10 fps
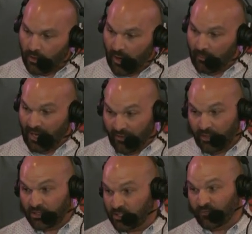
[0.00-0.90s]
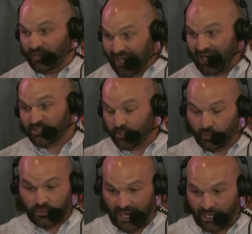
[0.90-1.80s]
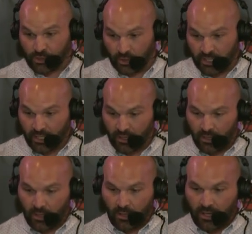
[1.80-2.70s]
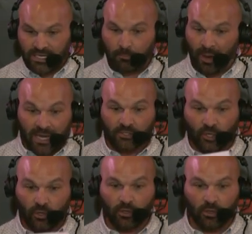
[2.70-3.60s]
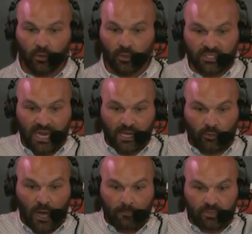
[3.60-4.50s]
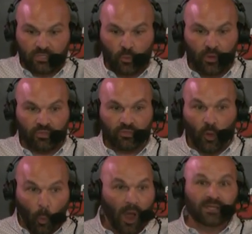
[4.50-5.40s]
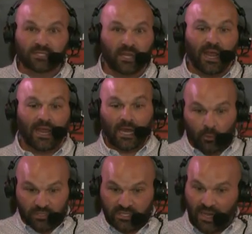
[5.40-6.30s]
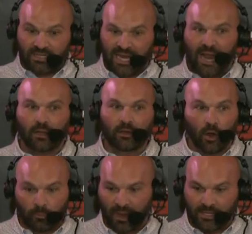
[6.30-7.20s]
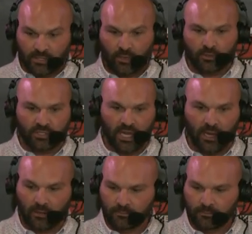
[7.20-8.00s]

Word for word: I mean, I think this is fantastic news, actually, is that Payton Turner was taking reps with the ones today. Here was Dennis Allen on Payton Turner's day.